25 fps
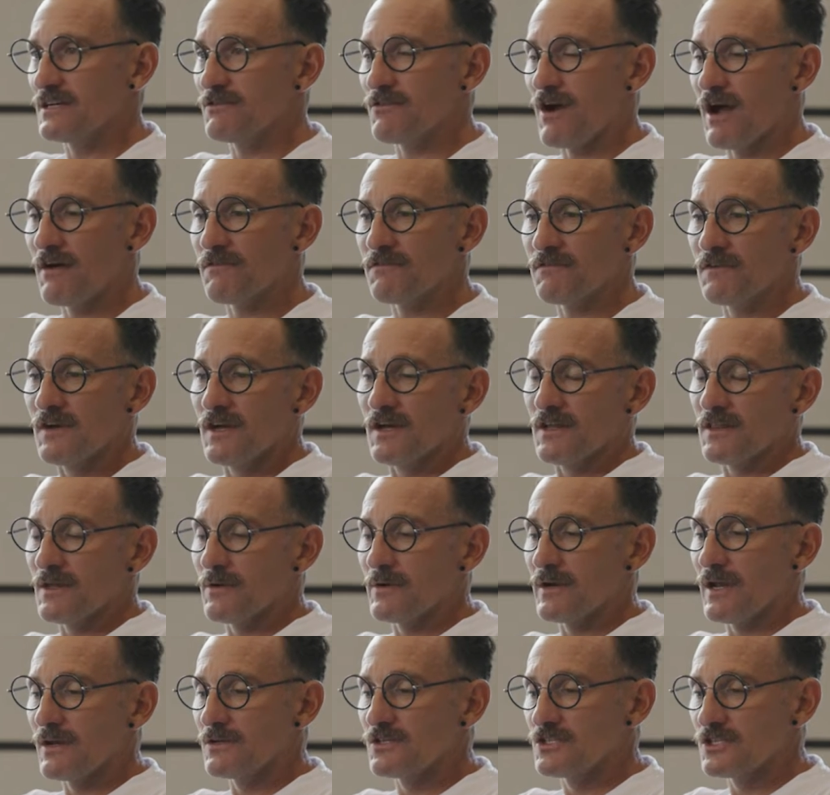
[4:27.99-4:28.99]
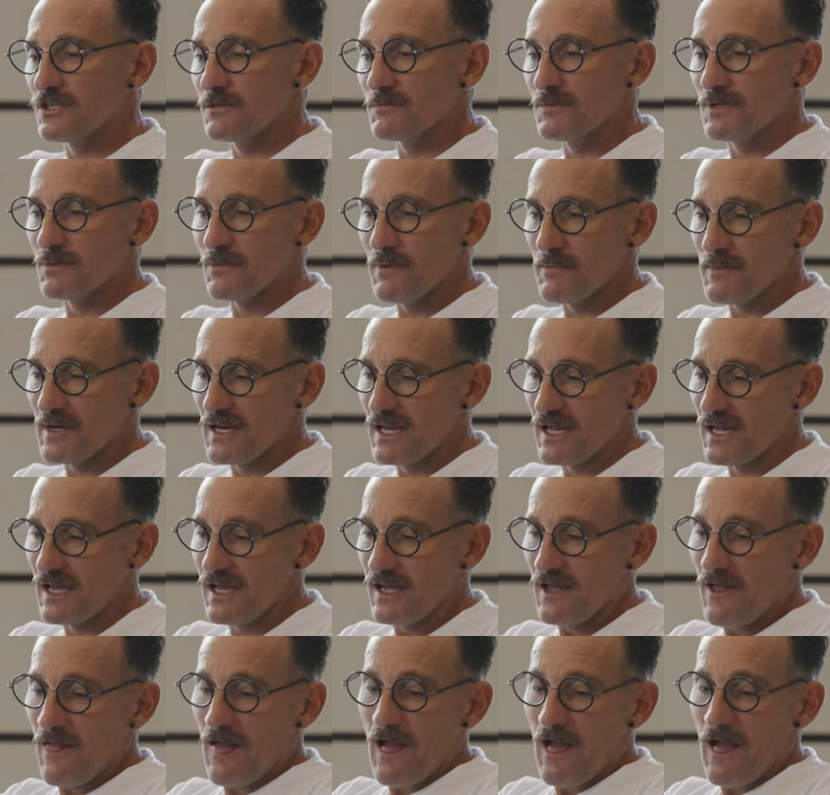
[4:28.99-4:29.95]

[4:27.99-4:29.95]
rough, there are no German women here,